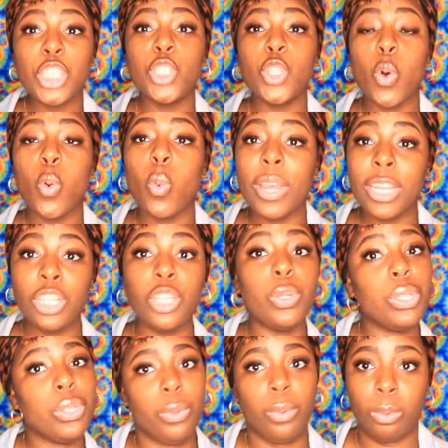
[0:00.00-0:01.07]
So when
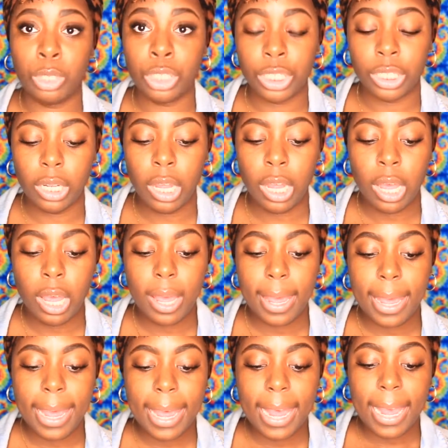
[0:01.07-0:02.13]
you douche,
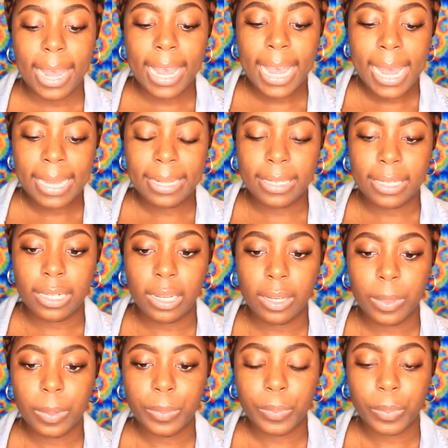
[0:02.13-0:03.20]
it
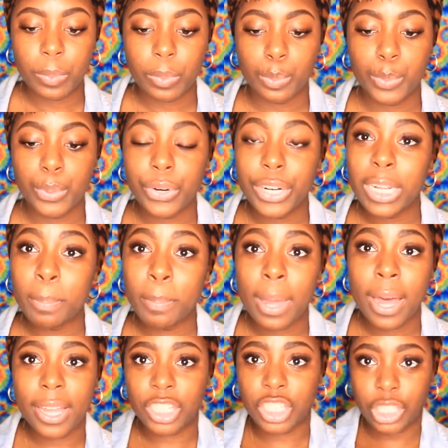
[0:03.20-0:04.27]
pretty
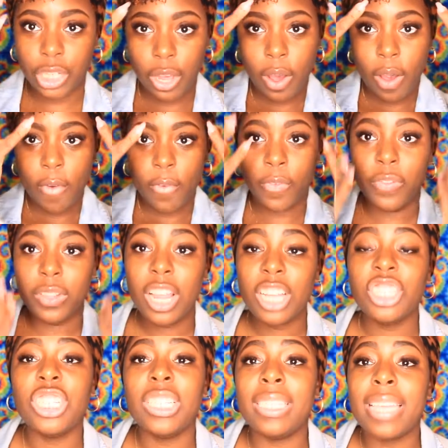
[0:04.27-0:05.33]
much
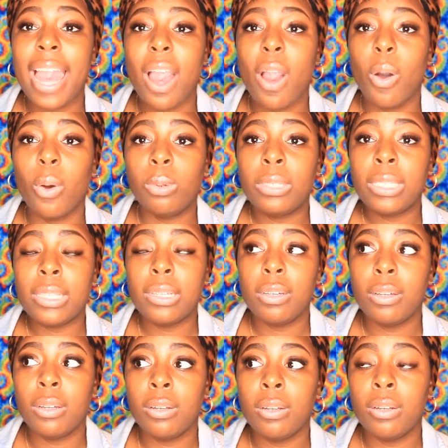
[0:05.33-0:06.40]
flushes out
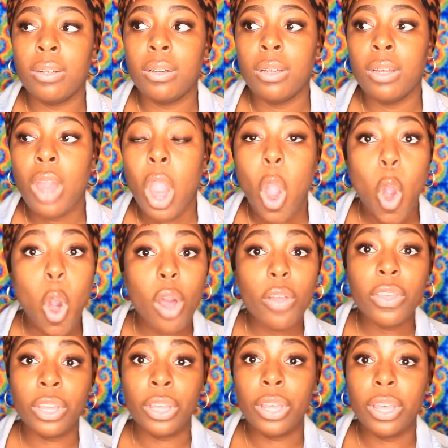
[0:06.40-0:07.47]
all
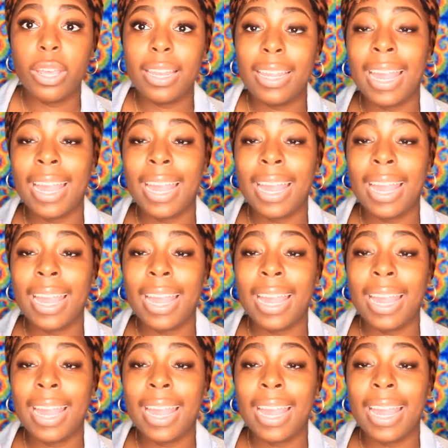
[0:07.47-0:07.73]
the good